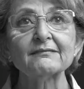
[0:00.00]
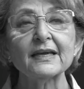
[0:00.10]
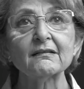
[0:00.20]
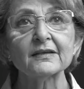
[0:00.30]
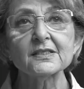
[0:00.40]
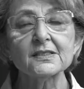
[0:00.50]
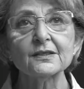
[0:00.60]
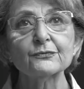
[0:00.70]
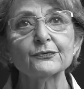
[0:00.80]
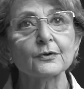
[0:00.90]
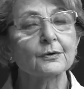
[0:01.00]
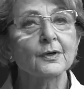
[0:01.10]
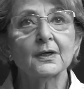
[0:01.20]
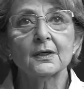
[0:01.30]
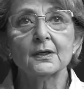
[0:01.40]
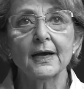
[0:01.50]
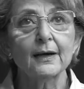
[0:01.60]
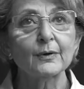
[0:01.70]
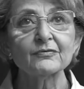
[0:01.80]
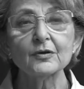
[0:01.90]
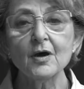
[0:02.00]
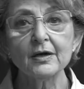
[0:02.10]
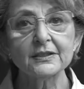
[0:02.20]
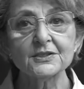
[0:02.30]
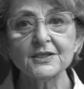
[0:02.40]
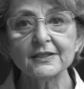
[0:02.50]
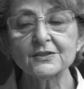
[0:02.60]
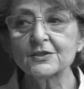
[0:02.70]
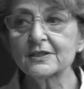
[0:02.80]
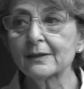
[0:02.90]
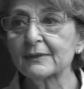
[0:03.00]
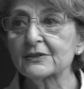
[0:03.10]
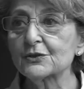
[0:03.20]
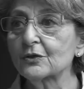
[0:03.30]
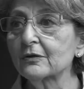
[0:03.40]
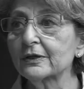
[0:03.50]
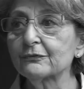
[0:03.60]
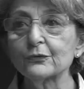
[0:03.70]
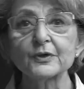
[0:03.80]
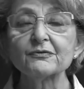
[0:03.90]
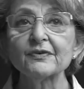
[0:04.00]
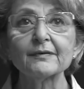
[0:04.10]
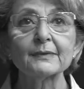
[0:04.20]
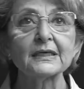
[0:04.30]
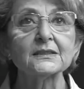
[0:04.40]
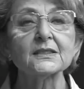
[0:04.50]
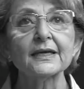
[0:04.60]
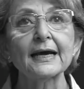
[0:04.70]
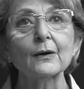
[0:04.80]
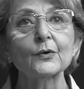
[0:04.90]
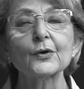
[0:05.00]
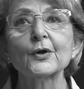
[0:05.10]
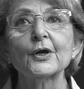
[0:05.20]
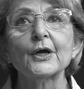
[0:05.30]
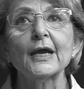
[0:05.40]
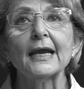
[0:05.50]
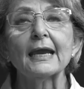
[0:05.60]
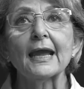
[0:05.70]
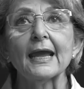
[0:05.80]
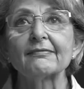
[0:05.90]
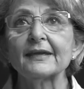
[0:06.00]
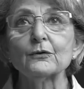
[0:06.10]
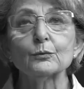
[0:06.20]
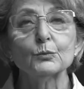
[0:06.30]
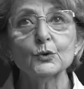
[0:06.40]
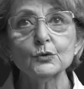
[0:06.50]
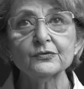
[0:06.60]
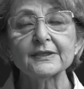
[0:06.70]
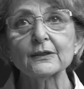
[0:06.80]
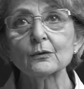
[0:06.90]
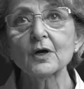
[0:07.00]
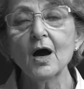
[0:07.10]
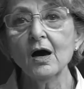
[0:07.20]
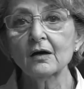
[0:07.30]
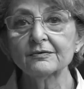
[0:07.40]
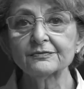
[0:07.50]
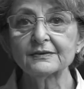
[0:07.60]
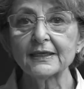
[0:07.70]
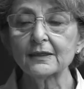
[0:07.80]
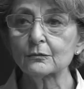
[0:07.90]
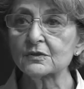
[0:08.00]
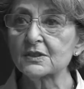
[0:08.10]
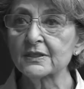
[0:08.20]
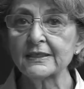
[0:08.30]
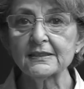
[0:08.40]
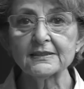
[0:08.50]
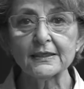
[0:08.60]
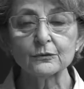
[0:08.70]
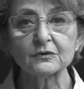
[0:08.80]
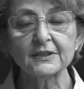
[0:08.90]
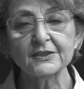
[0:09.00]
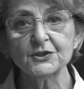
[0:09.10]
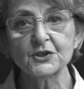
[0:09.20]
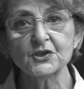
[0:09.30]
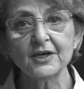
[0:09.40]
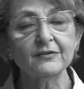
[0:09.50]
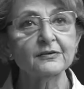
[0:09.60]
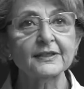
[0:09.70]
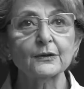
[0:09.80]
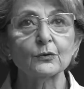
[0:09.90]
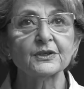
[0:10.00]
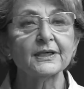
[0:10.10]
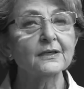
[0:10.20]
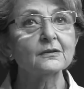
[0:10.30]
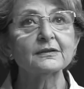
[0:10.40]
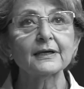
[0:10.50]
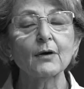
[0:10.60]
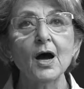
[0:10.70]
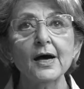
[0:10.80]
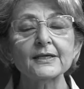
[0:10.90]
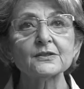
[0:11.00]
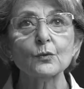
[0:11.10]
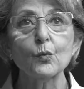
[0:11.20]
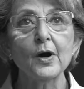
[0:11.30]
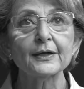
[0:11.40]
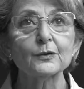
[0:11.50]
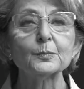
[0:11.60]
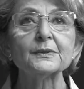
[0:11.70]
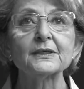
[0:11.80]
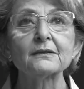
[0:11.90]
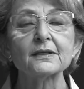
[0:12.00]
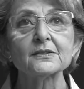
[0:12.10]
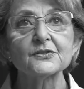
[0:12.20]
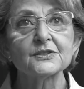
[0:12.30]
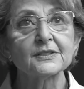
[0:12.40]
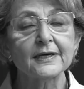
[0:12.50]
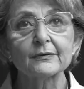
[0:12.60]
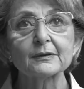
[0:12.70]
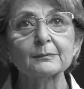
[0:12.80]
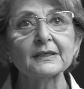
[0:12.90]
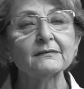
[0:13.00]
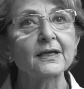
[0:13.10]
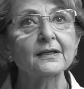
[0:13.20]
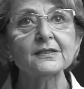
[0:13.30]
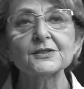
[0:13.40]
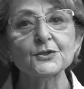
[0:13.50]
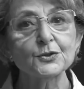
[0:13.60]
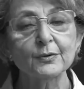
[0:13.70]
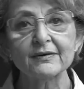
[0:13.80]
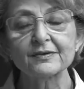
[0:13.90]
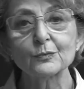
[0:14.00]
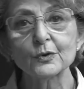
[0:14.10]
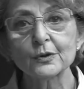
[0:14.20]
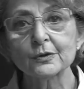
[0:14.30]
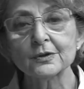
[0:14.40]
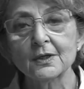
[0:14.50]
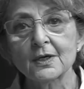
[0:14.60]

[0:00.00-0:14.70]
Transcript: and they listen for however long it takes to tell my story, 45 minutes, an hour. They don't move, they don't cough, they don't sneeze, they don't touch each other, they don't giggle. Their eyes are wide open and they stare at me and they listen to every word,